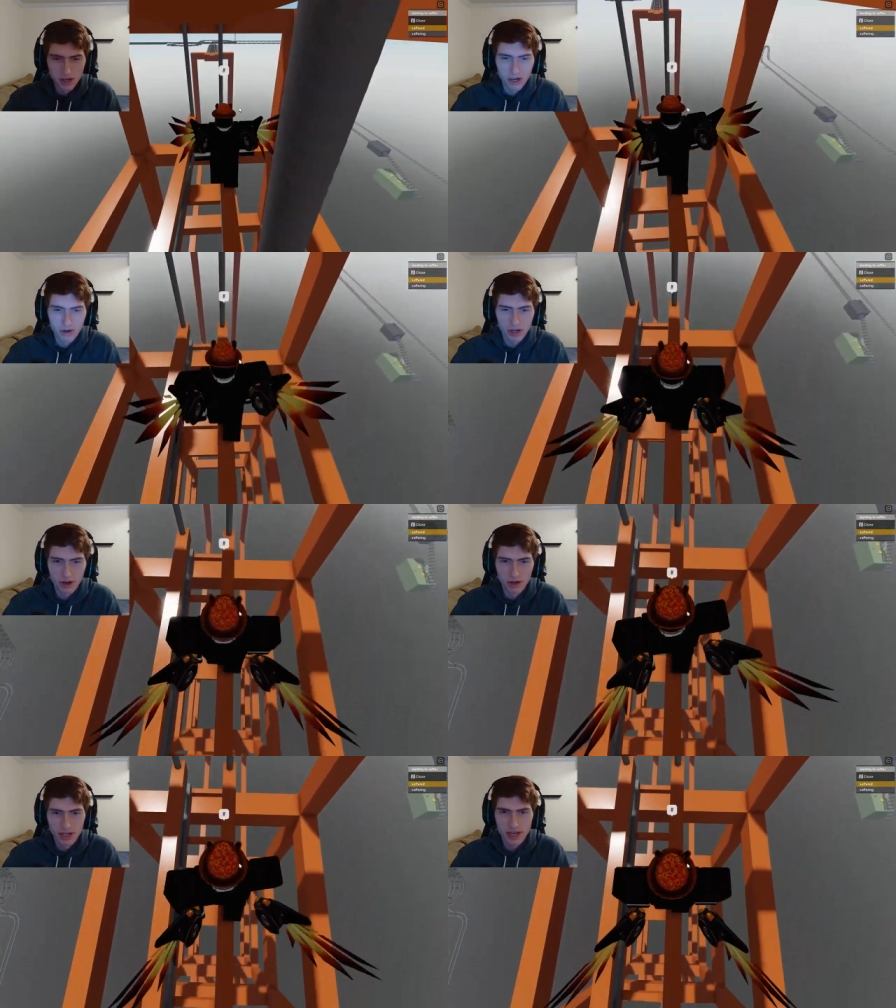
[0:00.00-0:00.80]
Oh
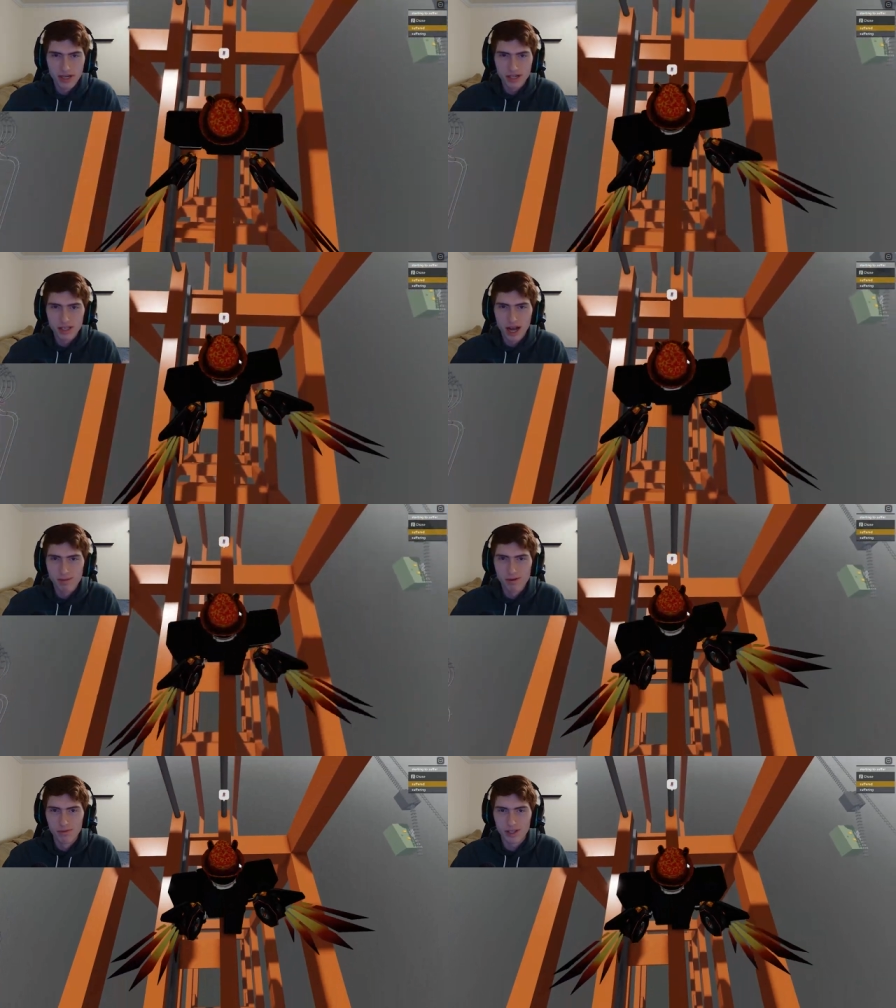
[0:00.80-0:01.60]
no, it does
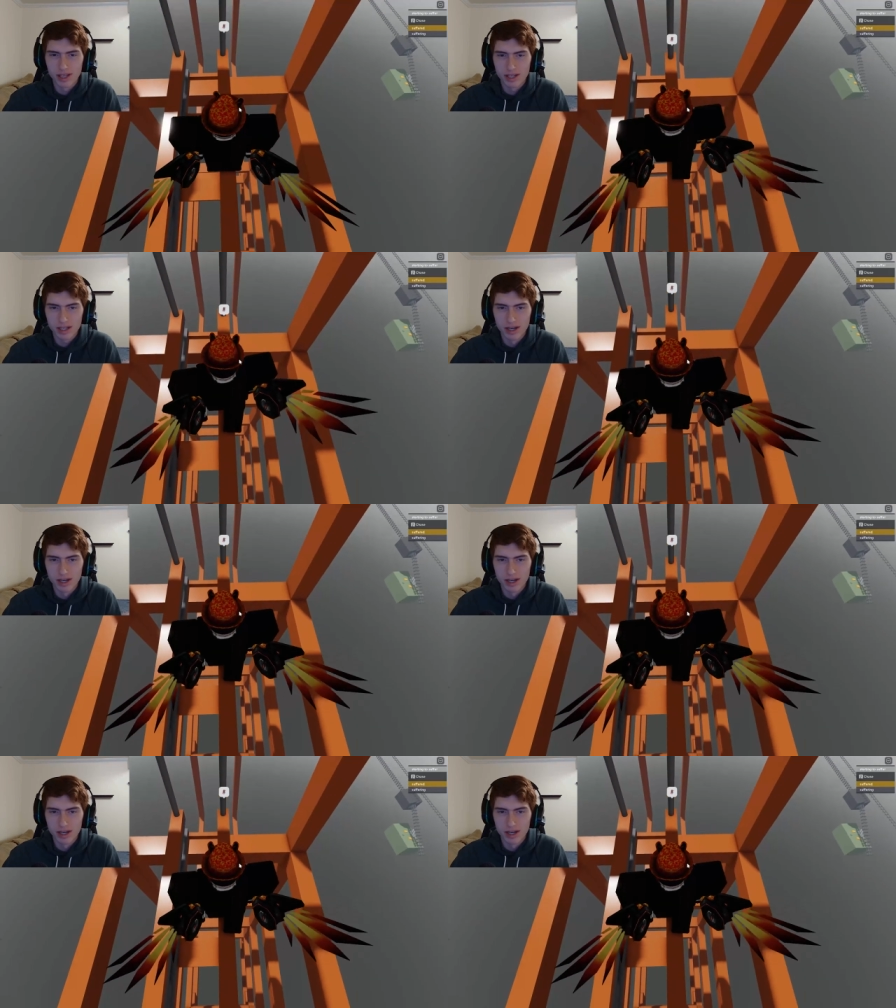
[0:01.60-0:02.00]
not move with us.